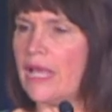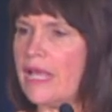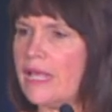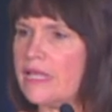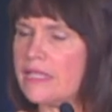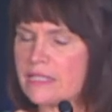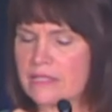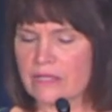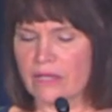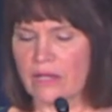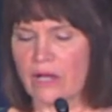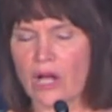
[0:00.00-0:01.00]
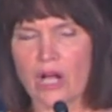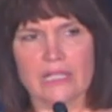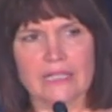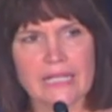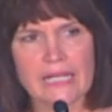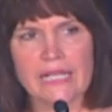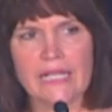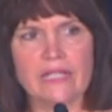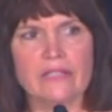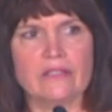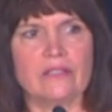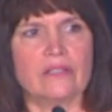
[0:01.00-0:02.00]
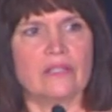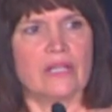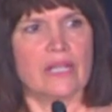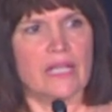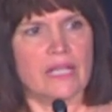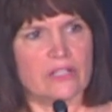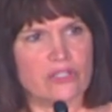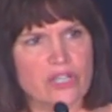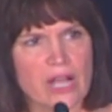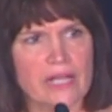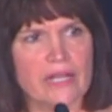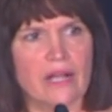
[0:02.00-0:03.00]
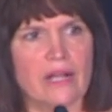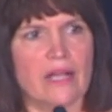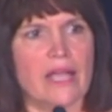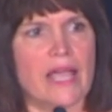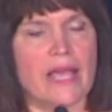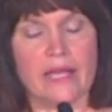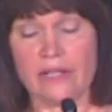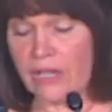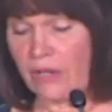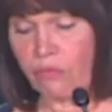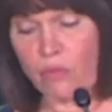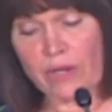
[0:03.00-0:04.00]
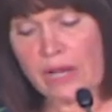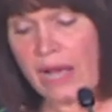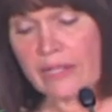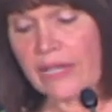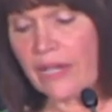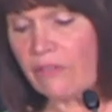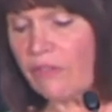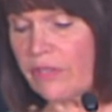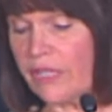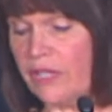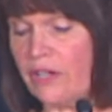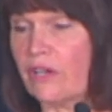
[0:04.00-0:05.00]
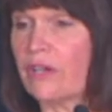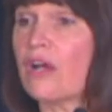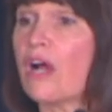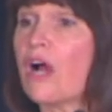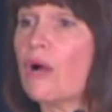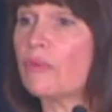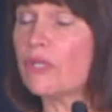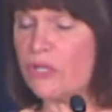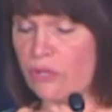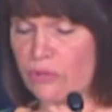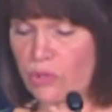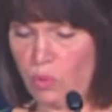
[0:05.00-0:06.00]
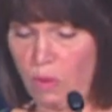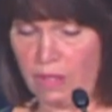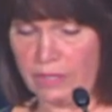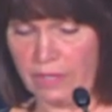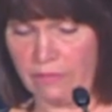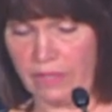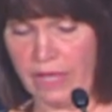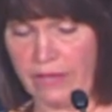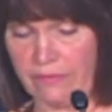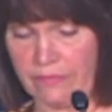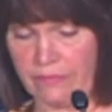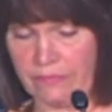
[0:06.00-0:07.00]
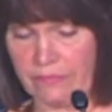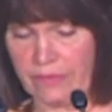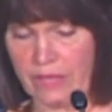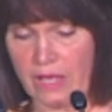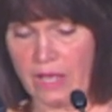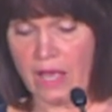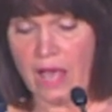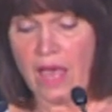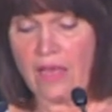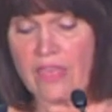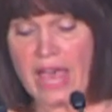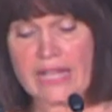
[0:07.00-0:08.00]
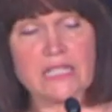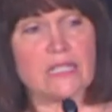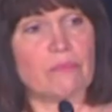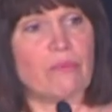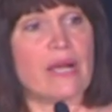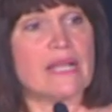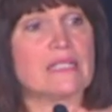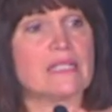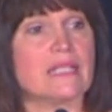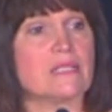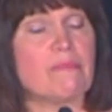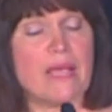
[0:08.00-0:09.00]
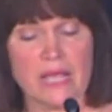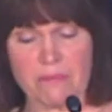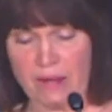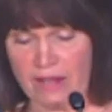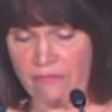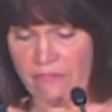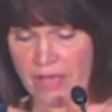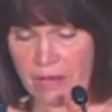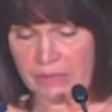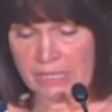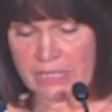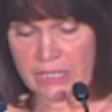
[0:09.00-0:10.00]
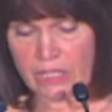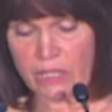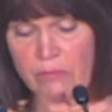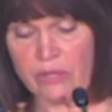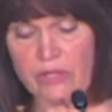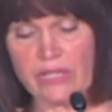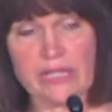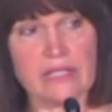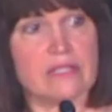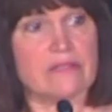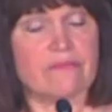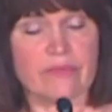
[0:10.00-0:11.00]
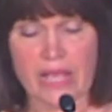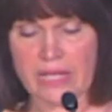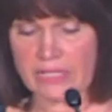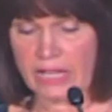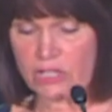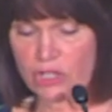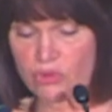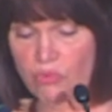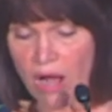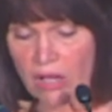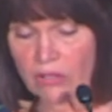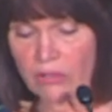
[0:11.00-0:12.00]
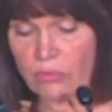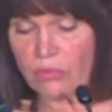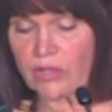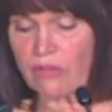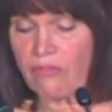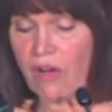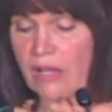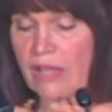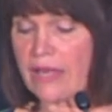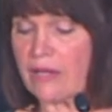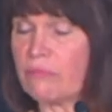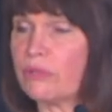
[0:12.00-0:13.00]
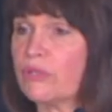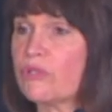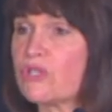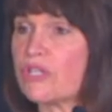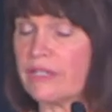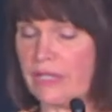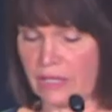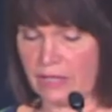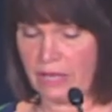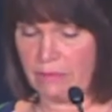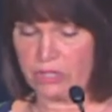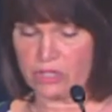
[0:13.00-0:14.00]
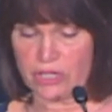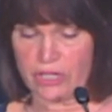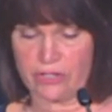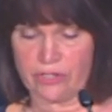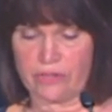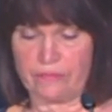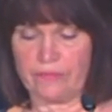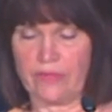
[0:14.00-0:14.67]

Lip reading: is leading in China, and if we're not careful here, a reduced quality of life. That's the price that's paid by families and communities as they struggle with the fallout of pollution and climate change.